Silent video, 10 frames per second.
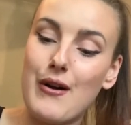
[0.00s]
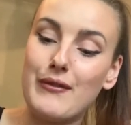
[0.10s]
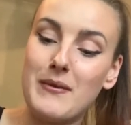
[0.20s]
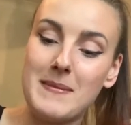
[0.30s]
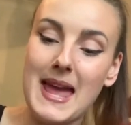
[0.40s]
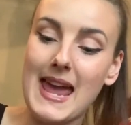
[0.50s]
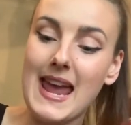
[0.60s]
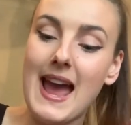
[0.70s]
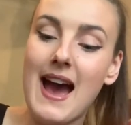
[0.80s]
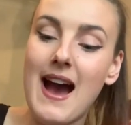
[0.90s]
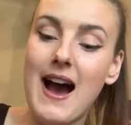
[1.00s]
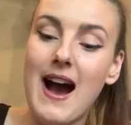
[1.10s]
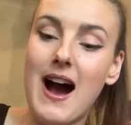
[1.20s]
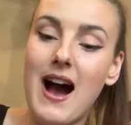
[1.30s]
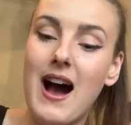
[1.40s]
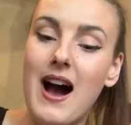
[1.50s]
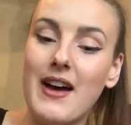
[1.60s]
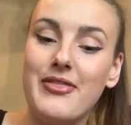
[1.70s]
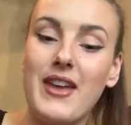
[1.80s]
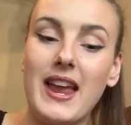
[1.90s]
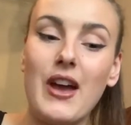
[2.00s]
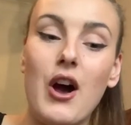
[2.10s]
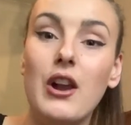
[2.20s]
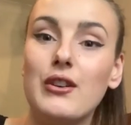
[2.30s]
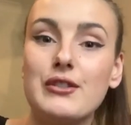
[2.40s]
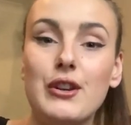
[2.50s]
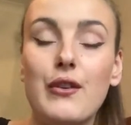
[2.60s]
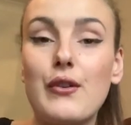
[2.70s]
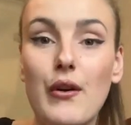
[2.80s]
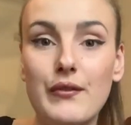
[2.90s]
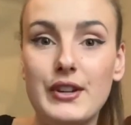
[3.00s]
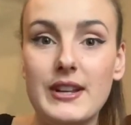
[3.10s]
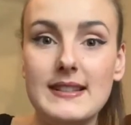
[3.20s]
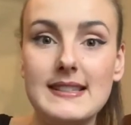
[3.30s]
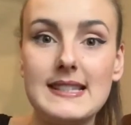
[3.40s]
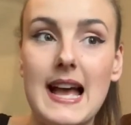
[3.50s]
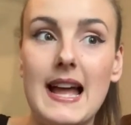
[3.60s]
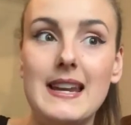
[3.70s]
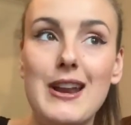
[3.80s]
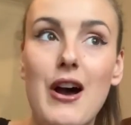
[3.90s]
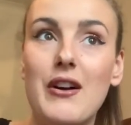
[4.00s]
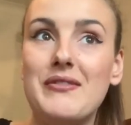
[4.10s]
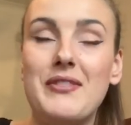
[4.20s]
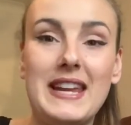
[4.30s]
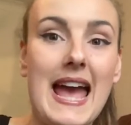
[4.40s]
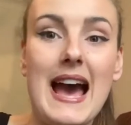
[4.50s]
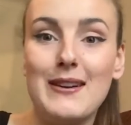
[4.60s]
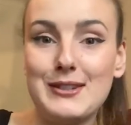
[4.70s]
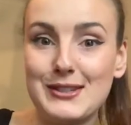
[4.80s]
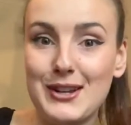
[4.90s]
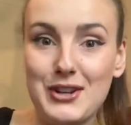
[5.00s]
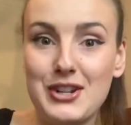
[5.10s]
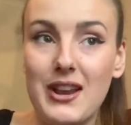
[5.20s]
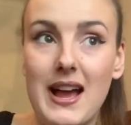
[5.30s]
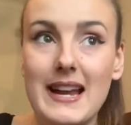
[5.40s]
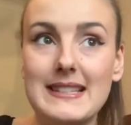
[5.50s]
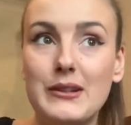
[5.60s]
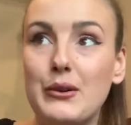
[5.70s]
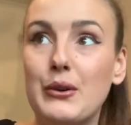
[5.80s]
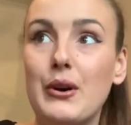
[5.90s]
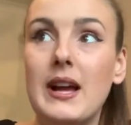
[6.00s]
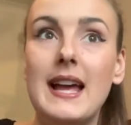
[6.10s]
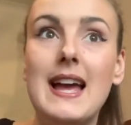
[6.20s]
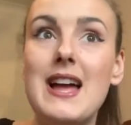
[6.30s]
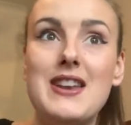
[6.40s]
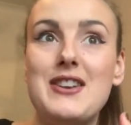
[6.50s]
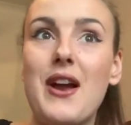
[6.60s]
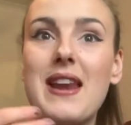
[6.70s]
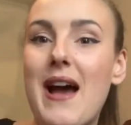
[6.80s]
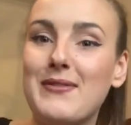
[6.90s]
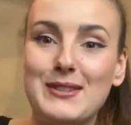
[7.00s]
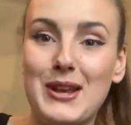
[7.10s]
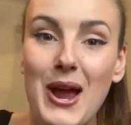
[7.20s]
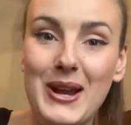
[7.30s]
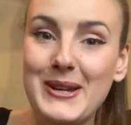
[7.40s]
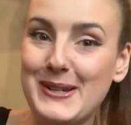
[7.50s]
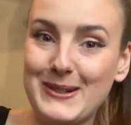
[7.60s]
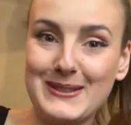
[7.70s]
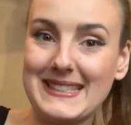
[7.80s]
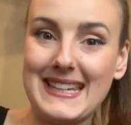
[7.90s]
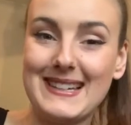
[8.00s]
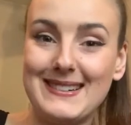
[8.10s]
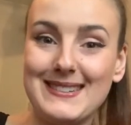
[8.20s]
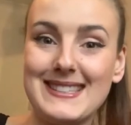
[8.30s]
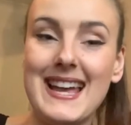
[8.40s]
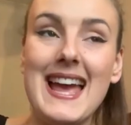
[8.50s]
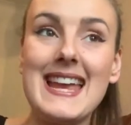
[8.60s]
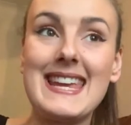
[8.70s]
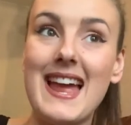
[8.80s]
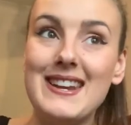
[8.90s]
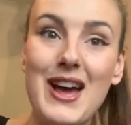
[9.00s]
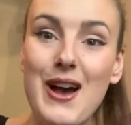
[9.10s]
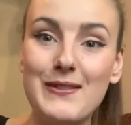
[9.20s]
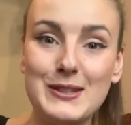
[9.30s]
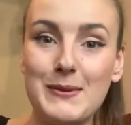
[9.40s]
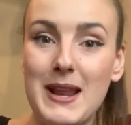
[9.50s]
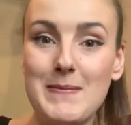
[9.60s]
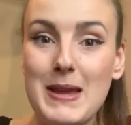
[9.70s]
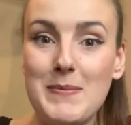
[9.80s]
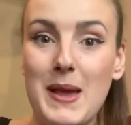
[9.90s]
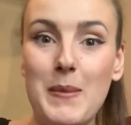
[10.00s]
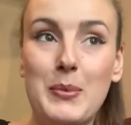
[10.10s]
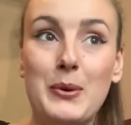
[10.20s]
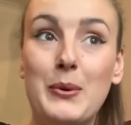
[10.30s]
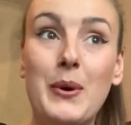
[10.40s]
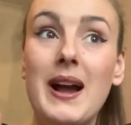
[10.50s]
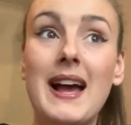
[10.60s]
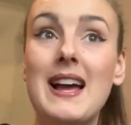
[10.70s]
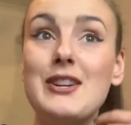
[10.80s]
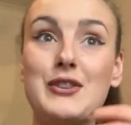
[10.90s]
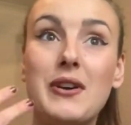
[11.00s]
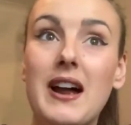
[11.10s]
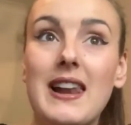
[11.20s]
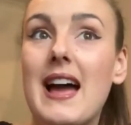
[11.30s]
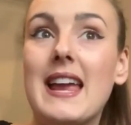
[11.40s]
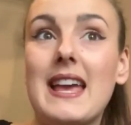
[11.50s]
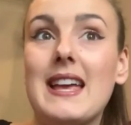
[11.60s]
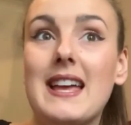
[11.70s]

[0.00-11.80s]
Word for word: for me, I think I lost a lot of confidence and forget how to socialize or don't have the social skills, get nervous when I meet people, try like